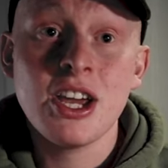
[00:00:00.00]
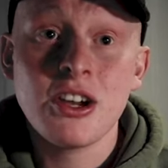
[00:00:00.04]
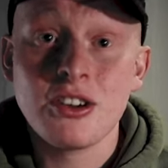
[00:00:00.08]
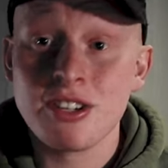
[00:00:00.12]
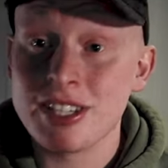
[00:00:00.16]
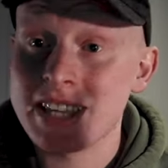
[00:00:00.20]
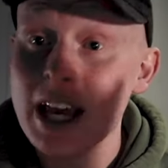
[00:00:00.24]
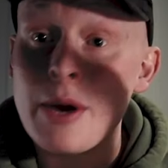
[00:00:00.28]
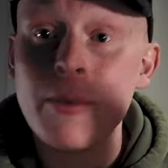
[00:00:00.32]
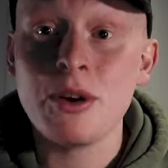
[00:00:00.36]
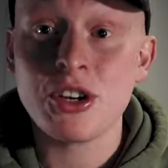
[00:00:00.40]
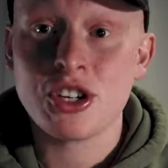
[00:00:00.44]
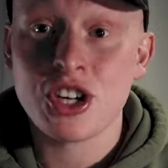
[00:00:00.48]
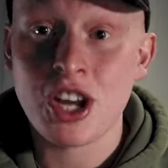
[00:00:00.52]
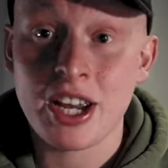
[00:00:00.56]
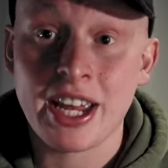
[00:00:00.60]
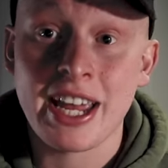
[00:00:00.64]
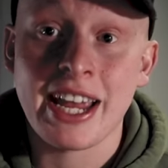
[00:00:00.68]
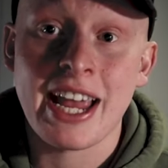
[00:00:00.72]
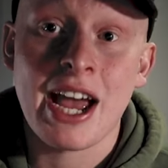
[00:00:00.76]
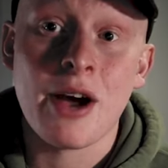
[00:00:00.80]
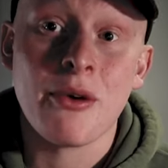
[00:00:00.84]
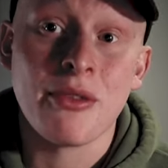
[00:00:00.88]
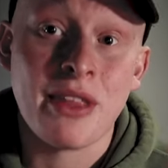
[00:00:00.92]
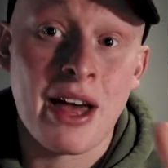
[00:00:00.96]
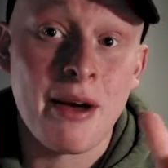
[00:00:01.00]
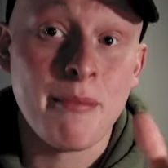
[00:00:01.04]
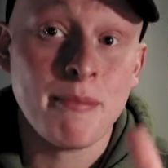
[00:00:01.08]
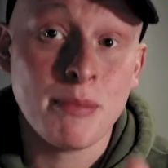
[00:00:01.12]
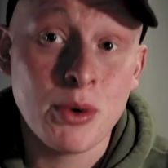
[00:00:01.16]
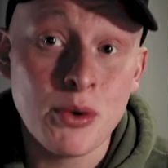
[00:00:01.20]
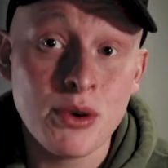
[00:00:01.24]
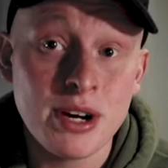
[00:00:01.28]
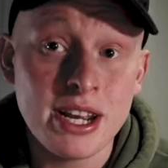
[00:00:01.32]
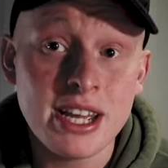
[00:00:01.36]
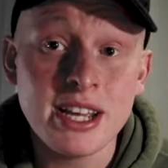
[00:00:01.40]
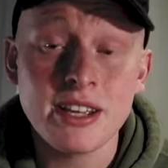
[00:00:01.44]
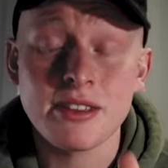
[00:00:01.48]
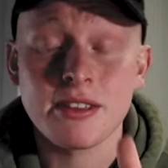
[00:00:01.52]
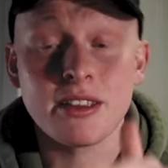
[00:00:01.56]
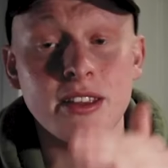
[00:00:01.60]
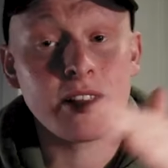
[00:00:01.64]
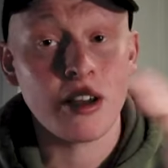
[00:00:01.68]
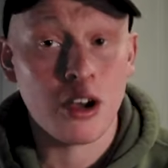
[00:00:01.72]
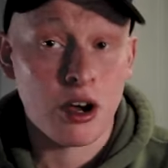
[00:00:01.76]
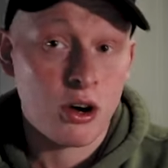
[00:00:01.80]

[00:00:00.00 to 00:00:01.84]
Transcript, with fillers: because they were checking out that morning.